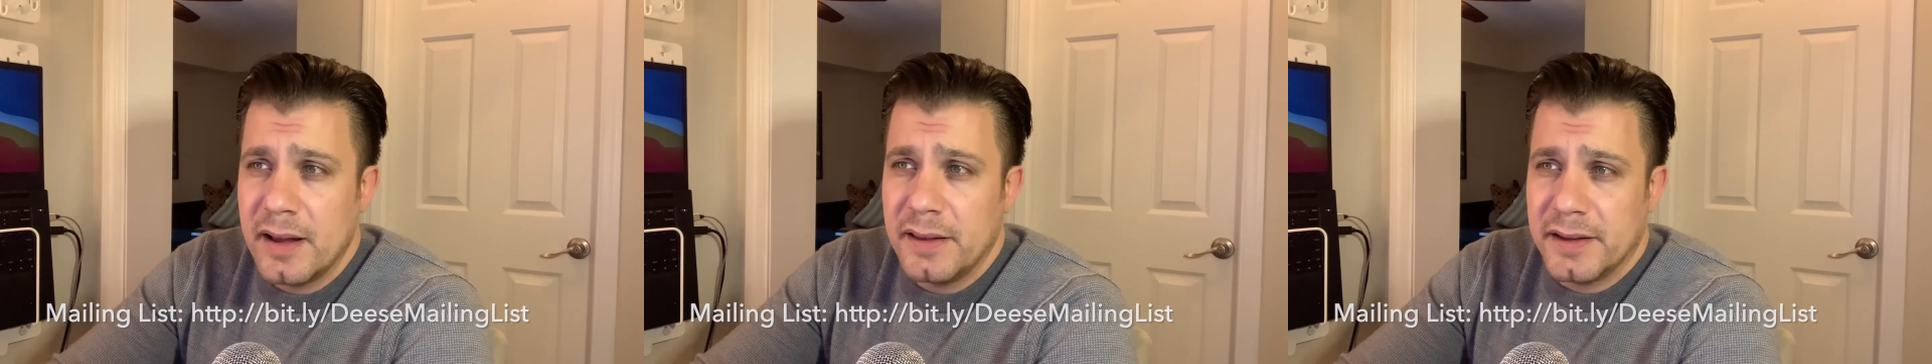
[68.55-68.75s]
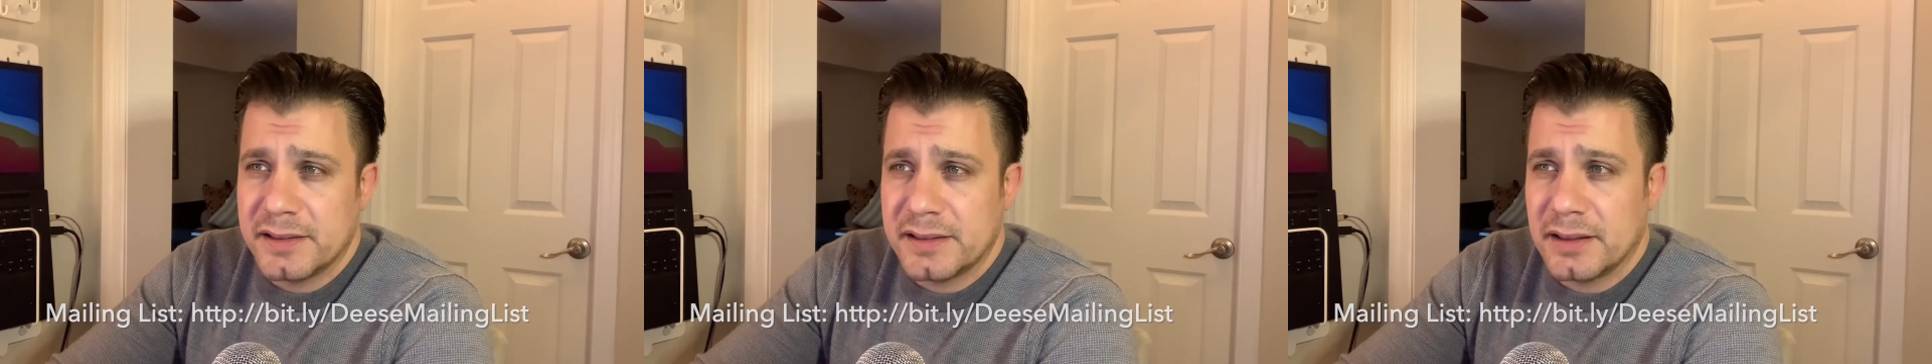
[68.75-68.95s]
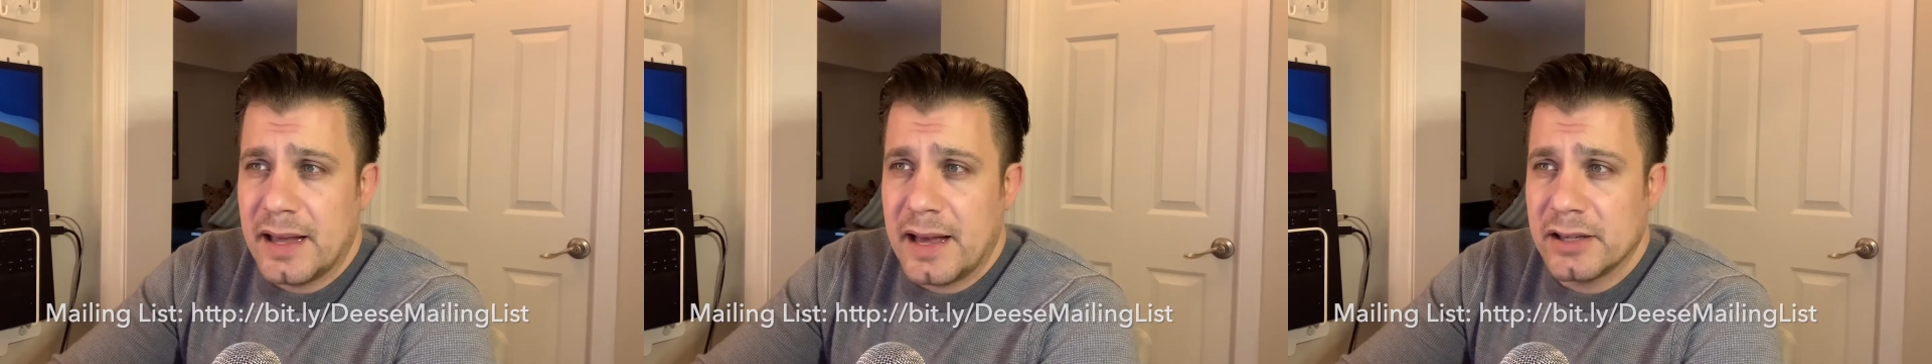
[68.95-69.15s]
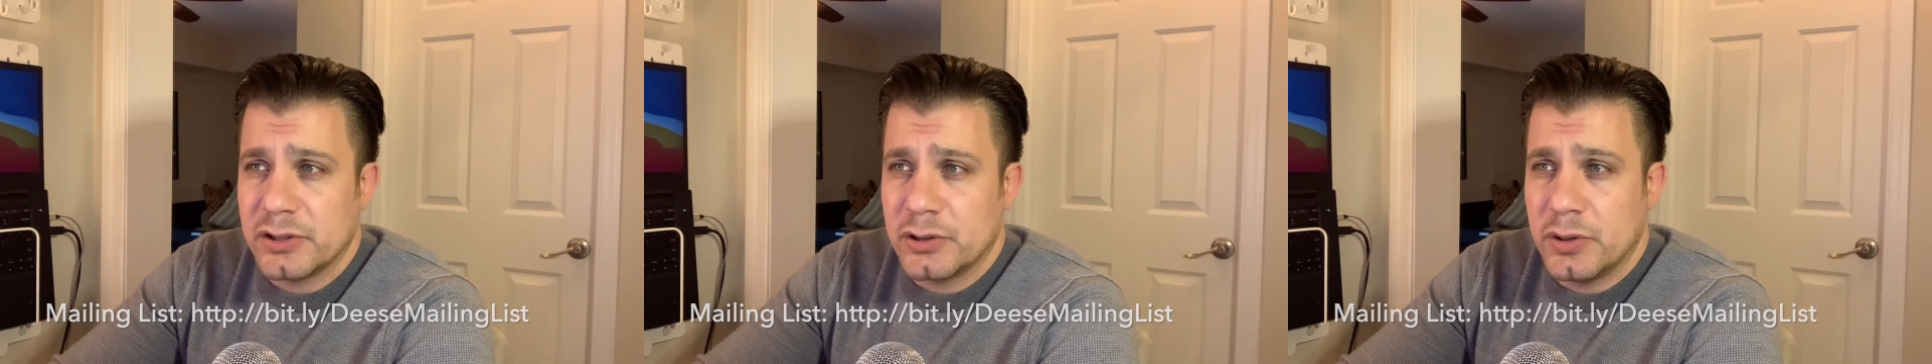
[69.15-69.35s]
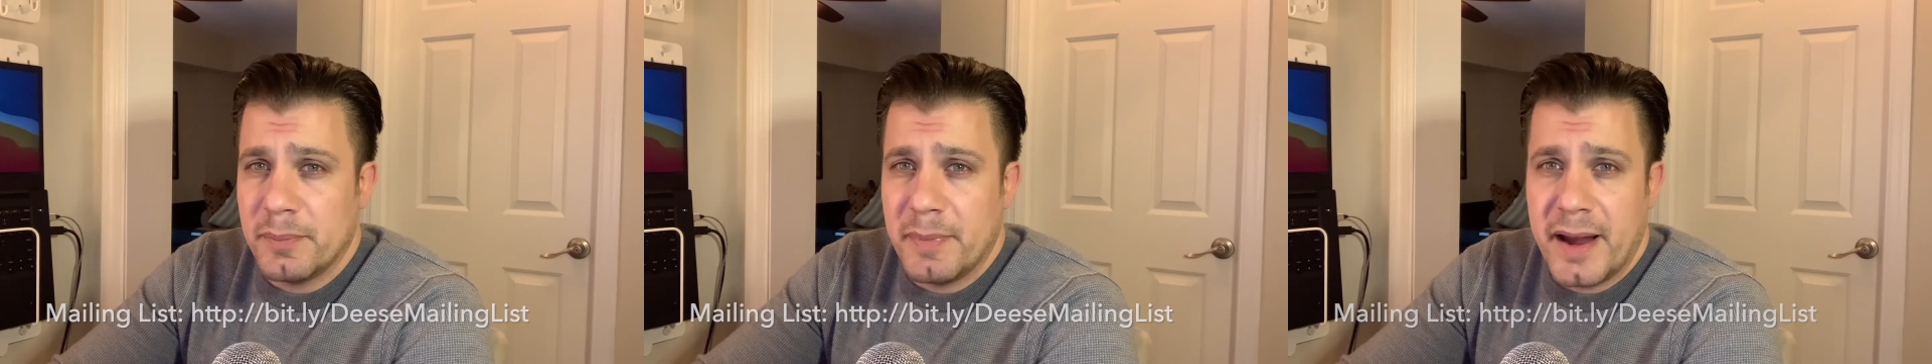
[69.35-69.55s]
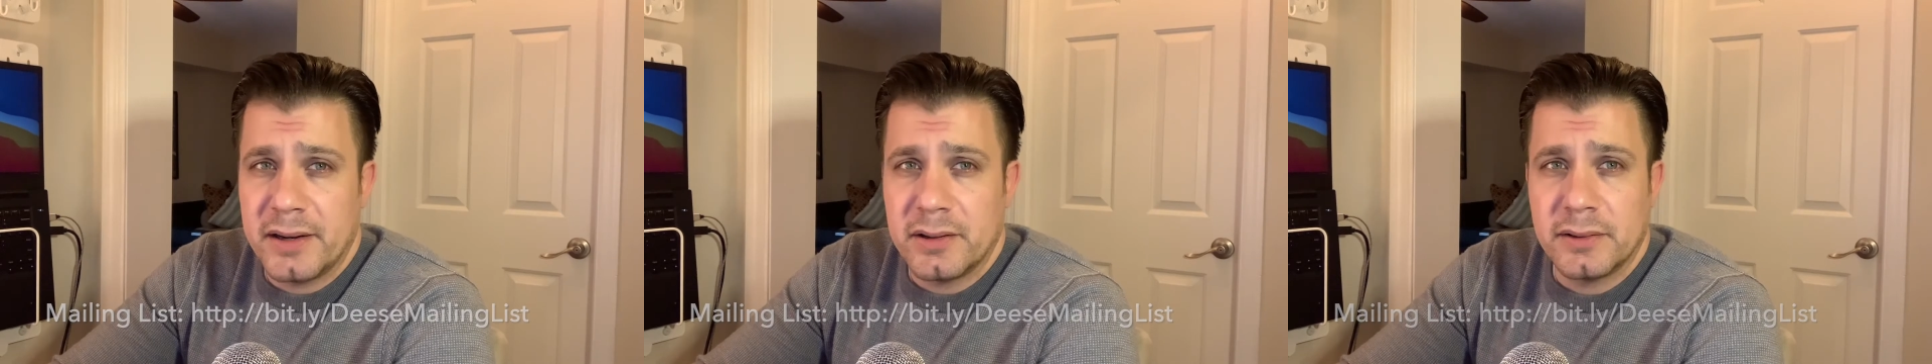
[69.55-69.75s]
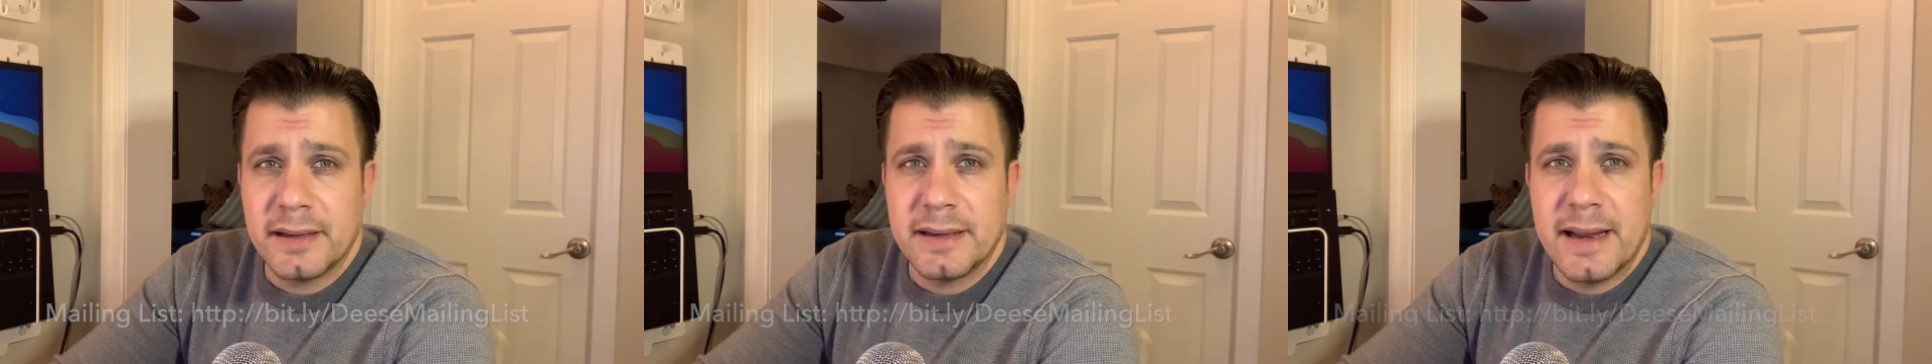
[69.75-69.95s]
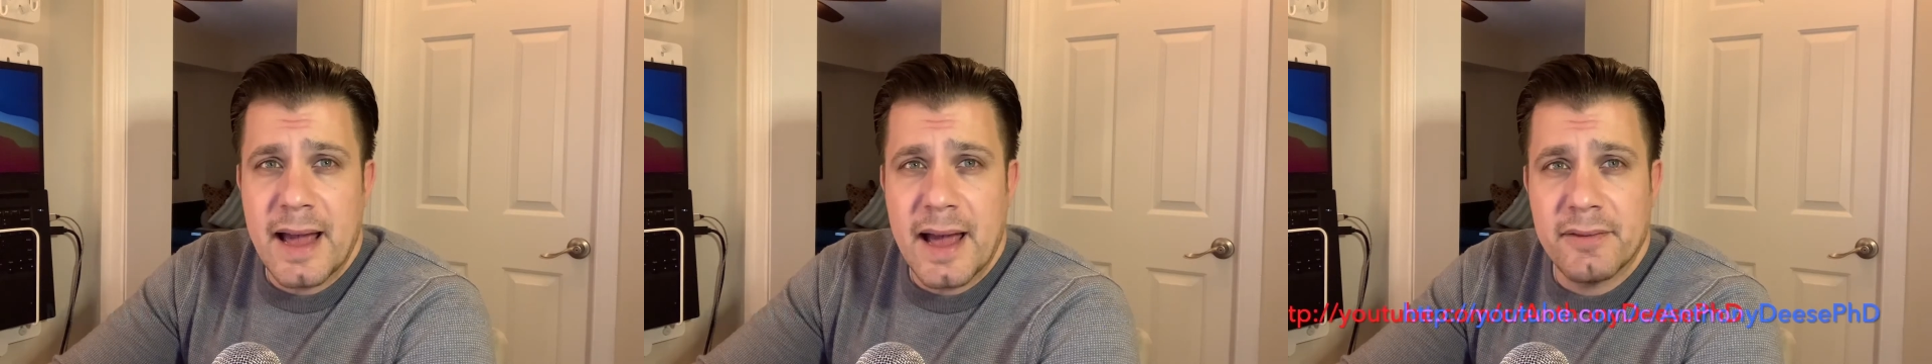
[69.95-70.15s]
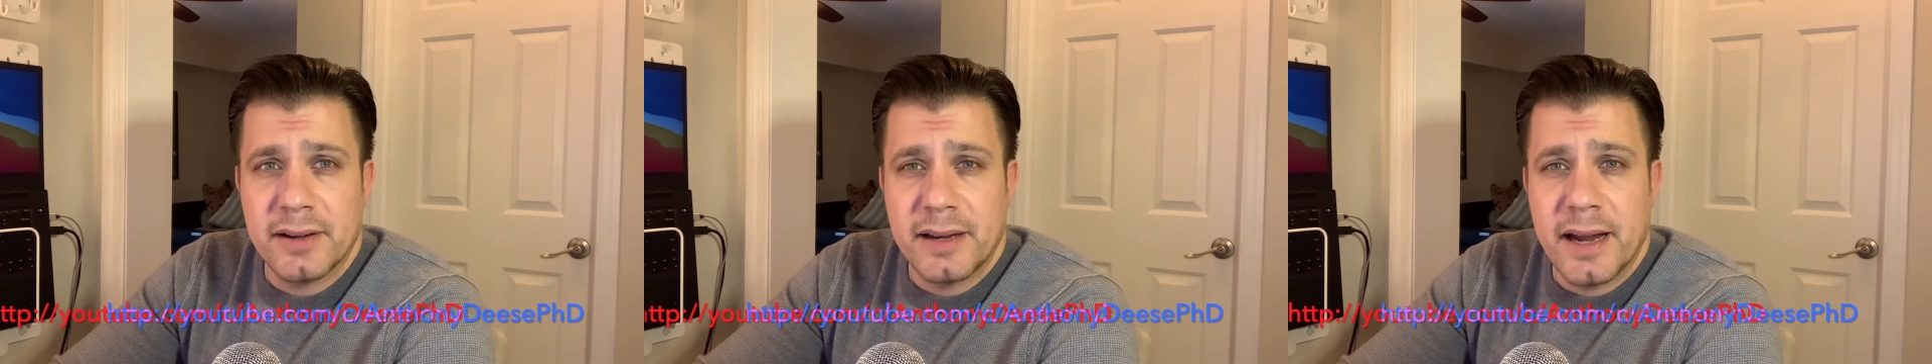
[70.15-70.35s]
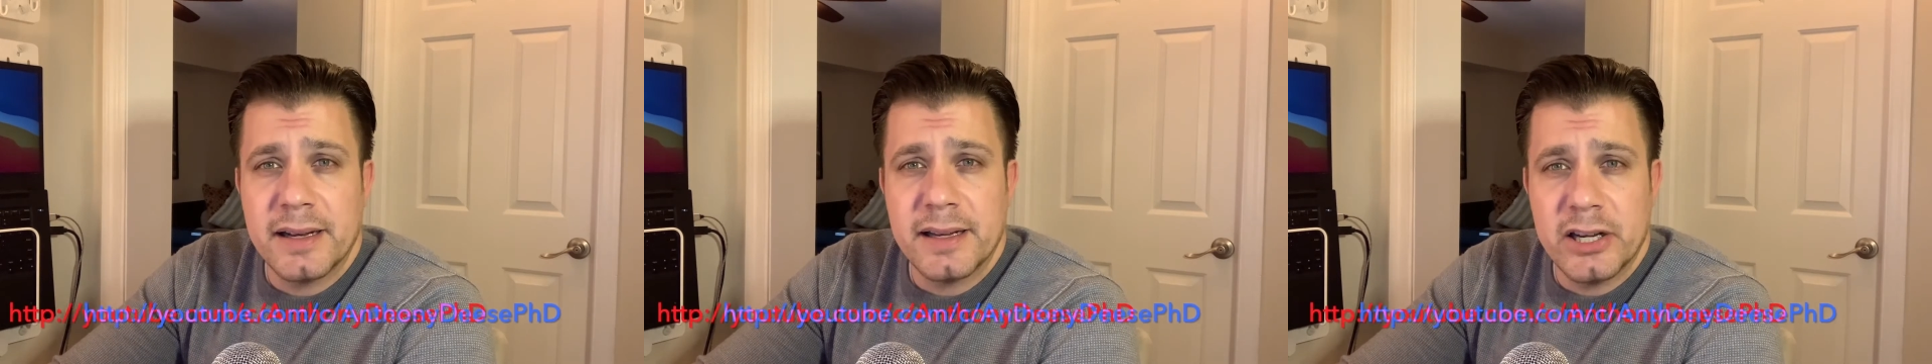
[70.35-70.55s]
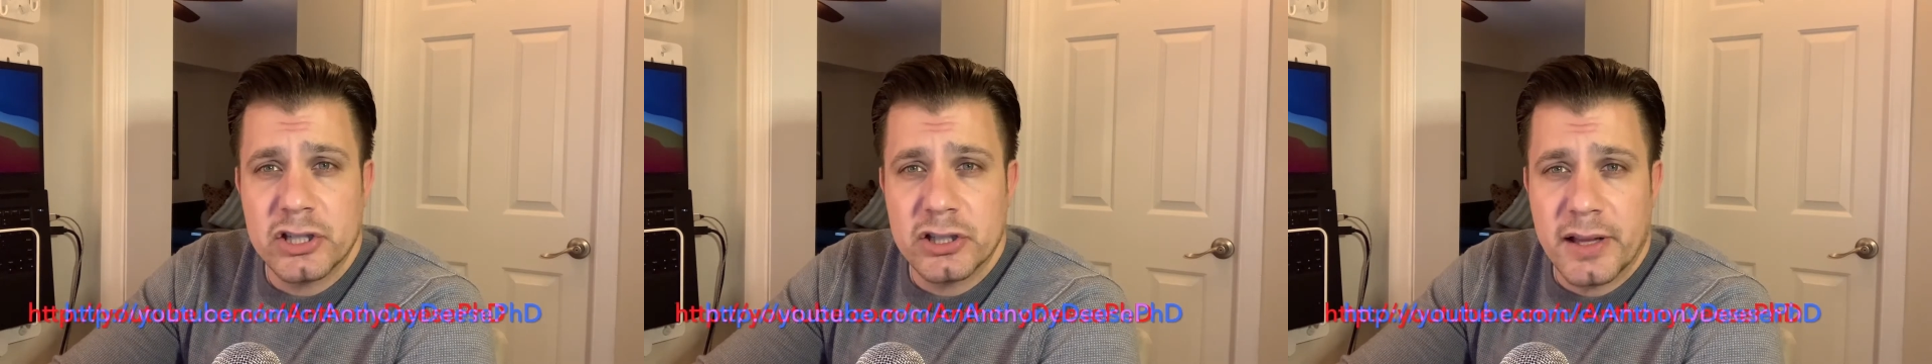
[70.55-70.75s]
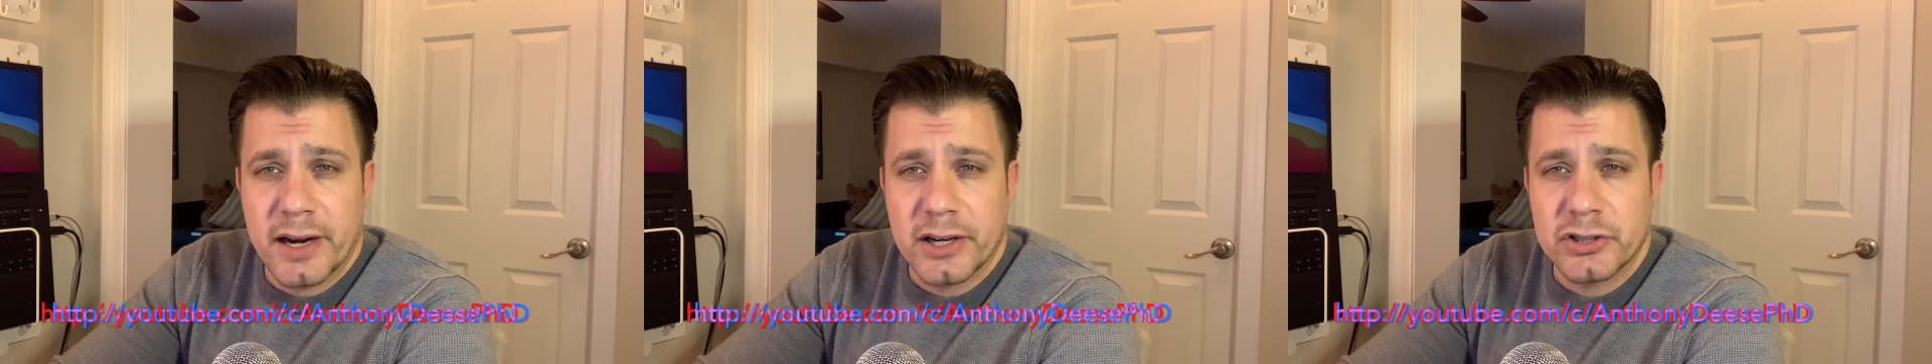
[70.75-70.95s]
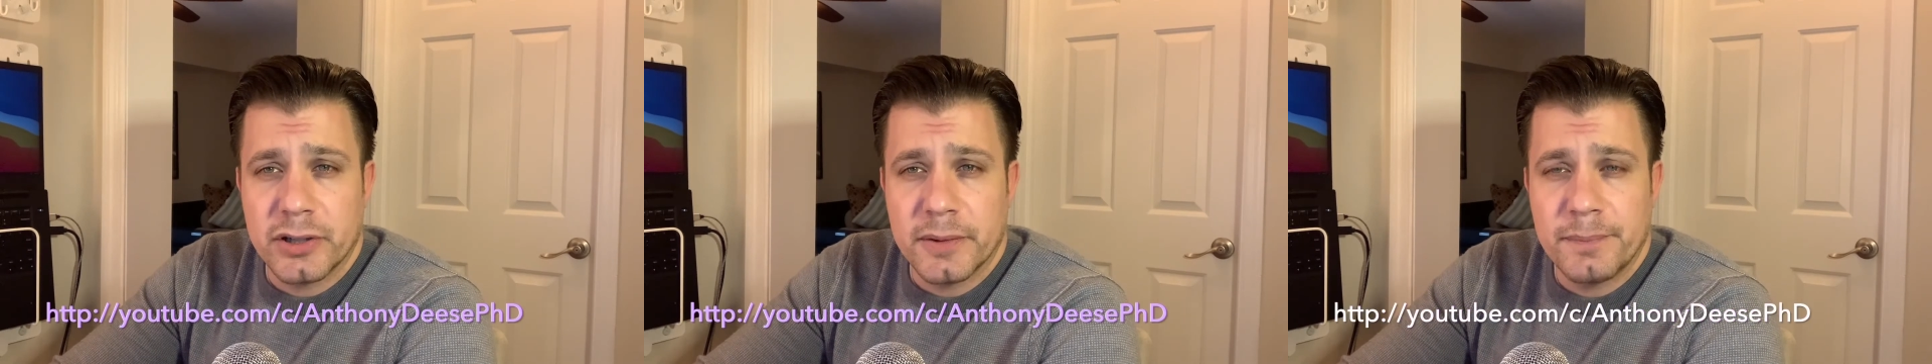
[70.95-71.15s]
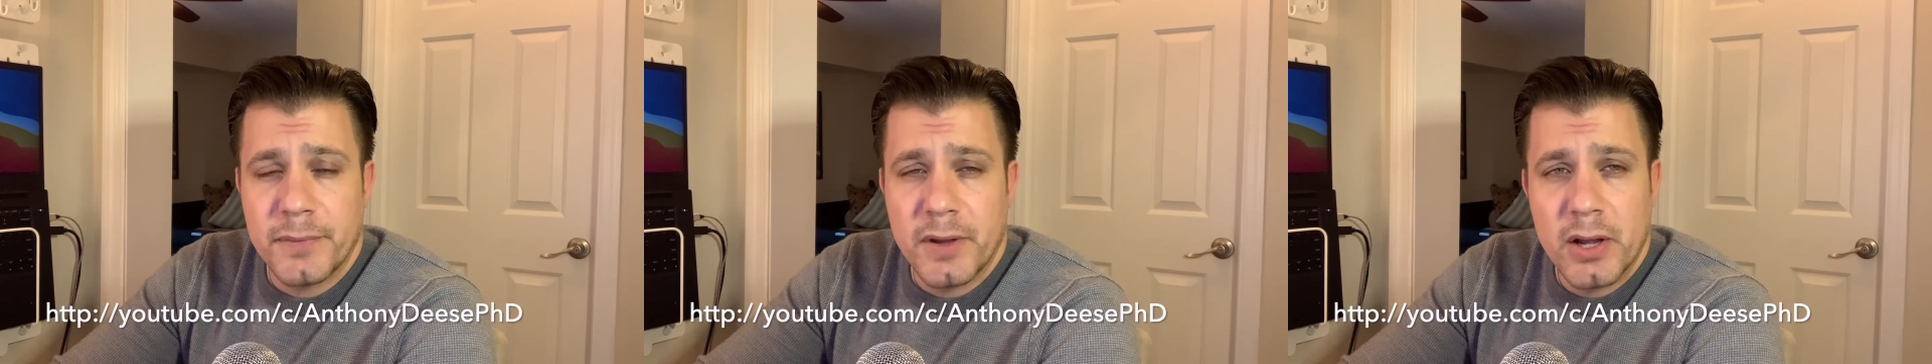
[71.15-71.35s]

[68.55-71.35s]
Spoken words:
This allows you to manually navigate each lecture.